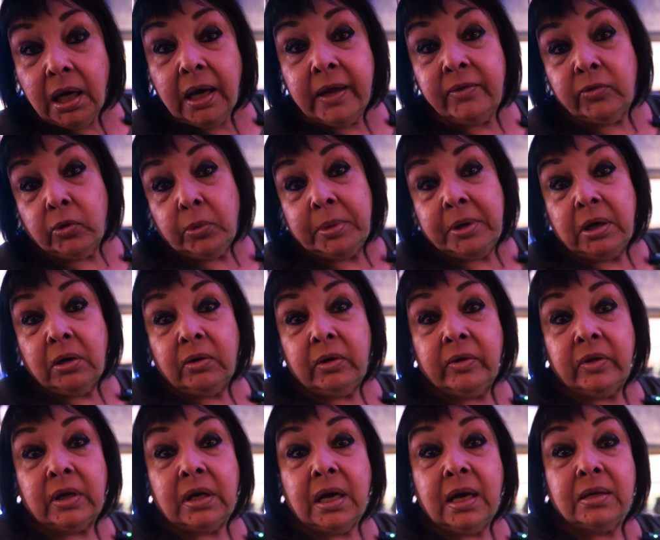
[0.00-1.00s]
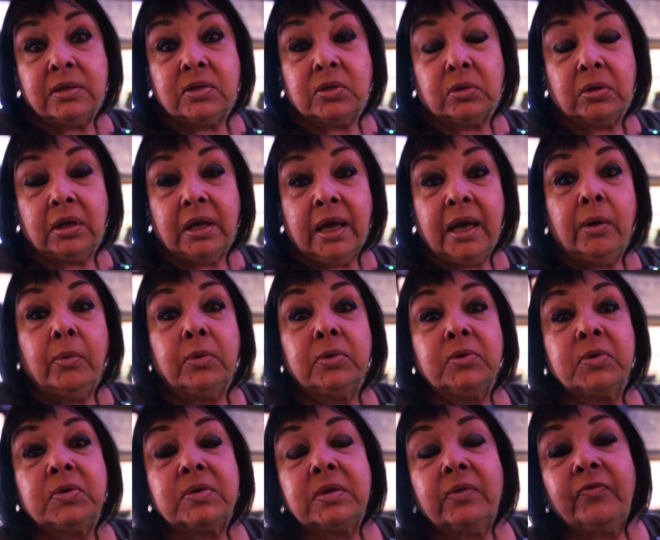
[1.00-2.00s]
and then we'll be going to the concert and we'll
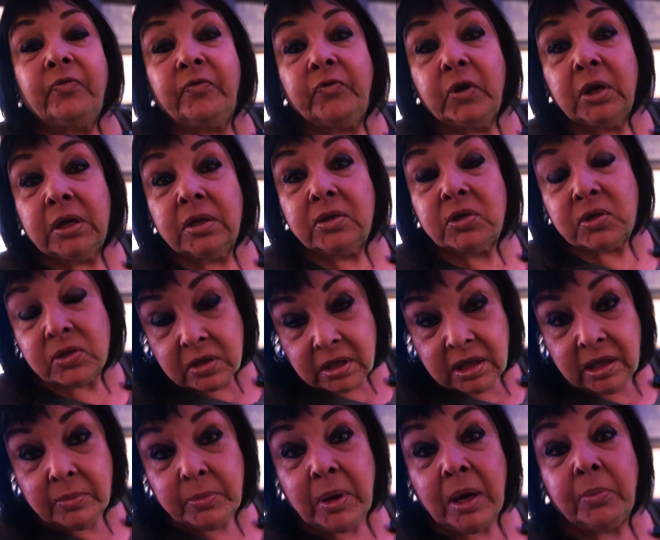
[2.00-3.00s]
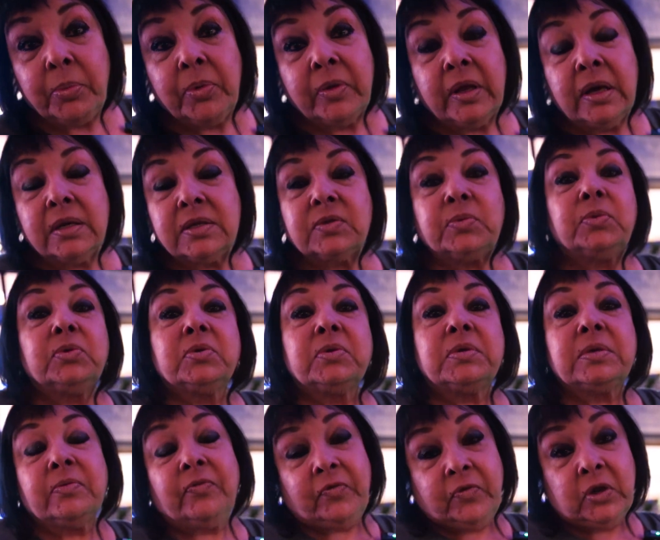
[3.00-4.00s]
do some footage. Keep up with us. We'll do
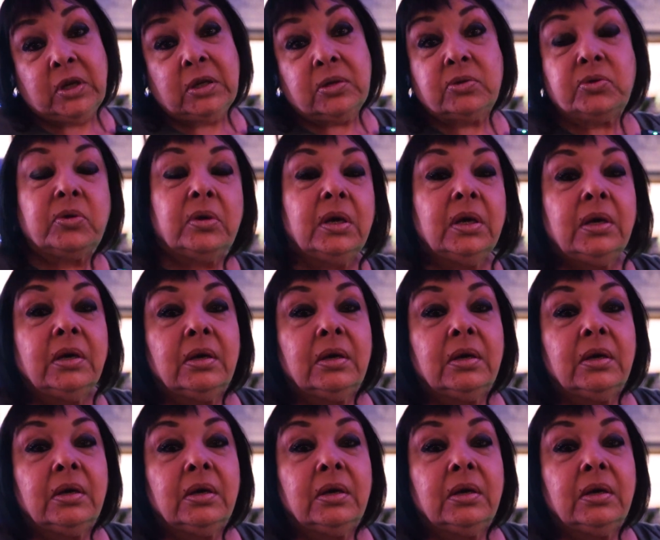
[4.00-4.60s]
some footage.